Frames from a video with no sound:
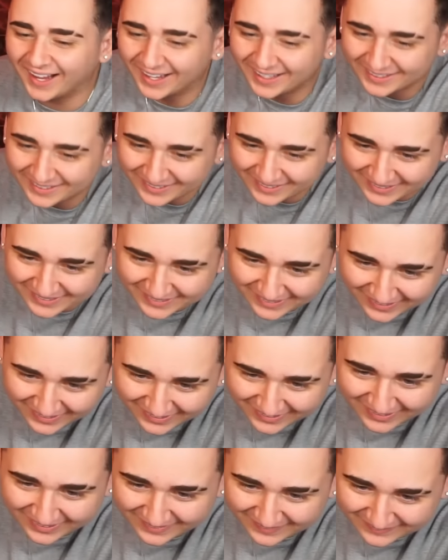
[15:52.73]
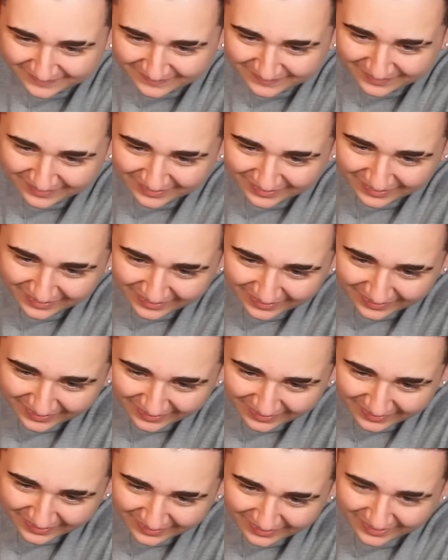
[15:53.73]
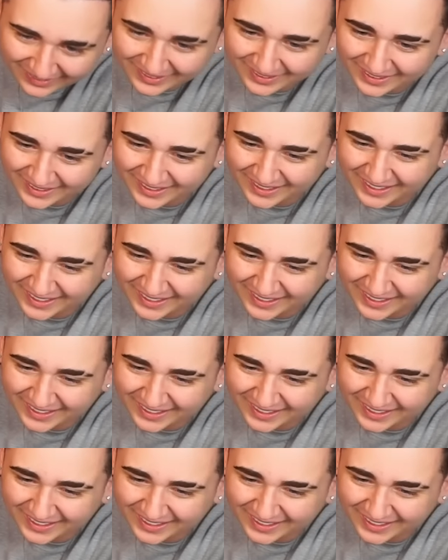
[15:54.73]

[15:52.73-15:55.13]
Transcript: No words are spoken by the person on screen.